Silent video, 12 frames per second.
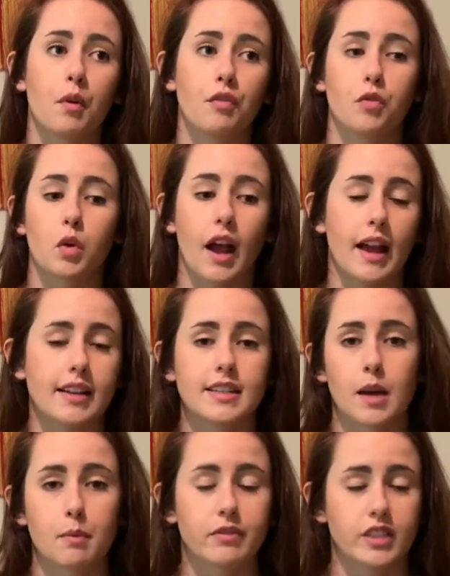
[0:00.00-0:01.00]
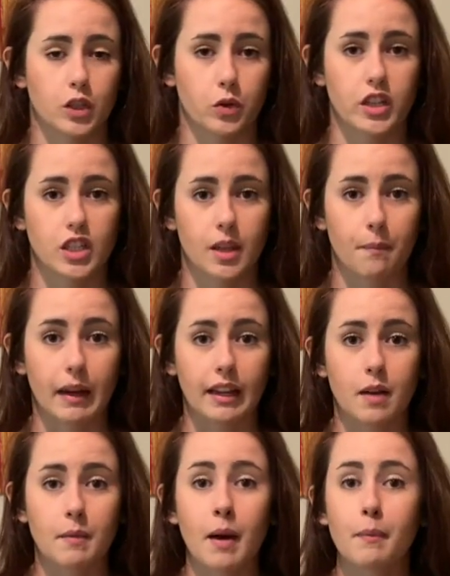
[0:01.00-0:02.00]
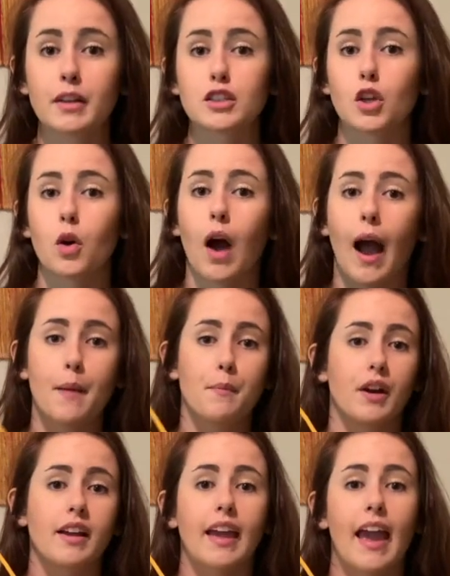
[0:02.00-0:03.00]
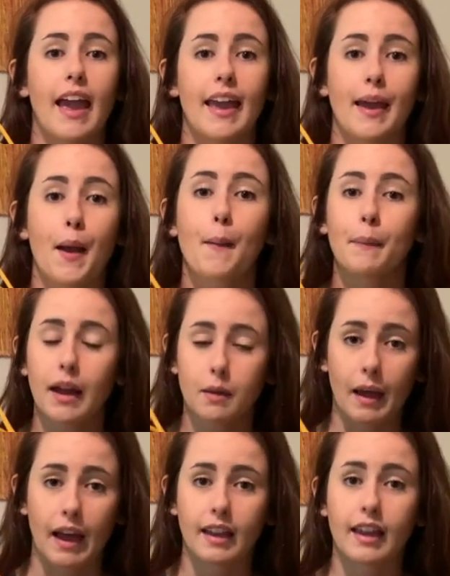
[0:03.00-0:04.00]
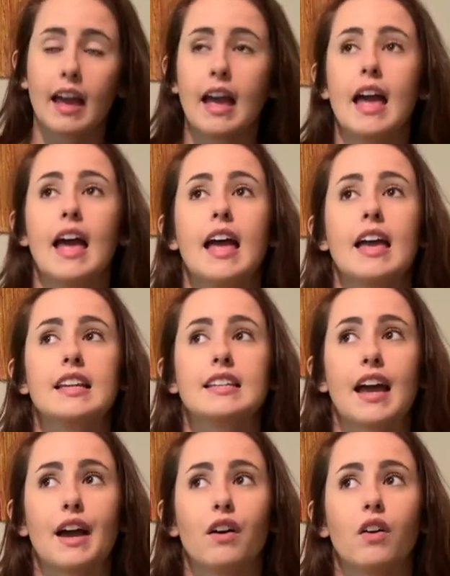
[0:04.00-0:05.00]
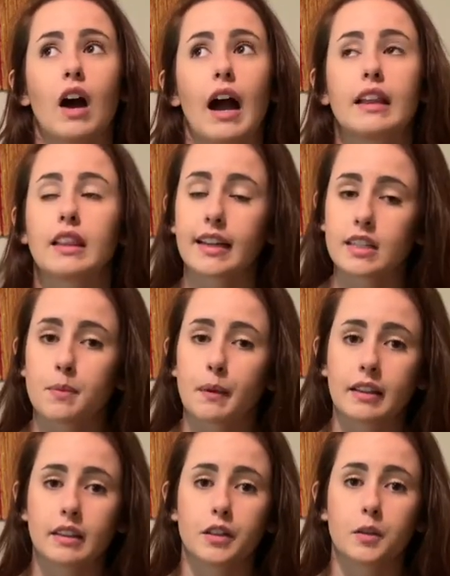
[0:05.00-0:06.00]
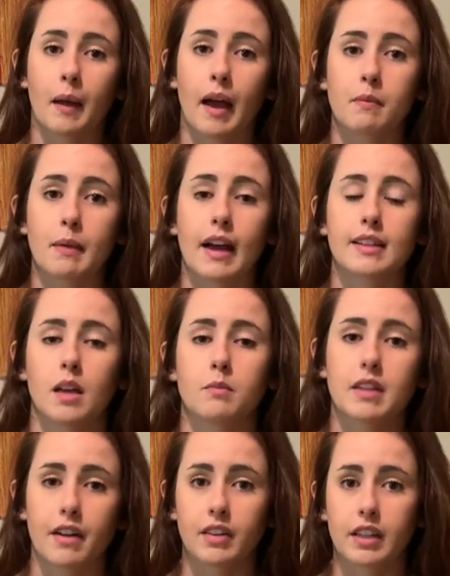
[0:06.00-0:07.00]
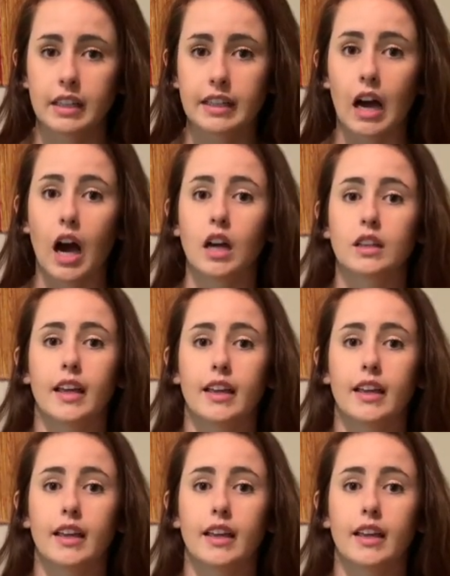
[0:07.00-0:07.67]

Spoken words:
for any type of situation that might come up, so I bring a backpack. Now, I like to bring little backpacks. I'm definitely not